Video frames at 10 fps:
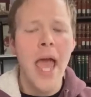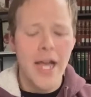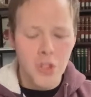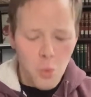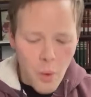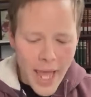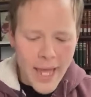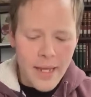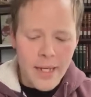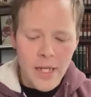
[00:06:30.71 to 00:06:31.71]
as a
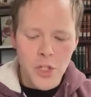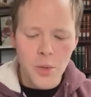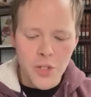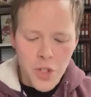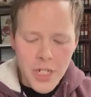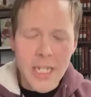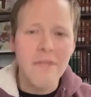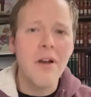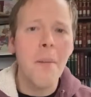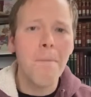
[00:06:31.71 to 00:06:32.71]
way to
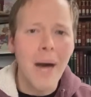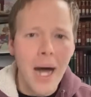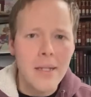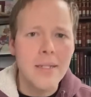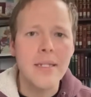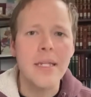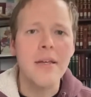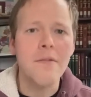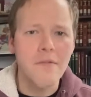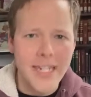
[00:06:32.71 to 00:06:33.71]
achieve
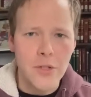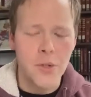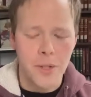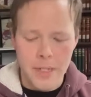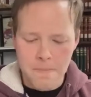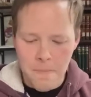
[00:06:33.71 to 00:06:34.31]
policy victory.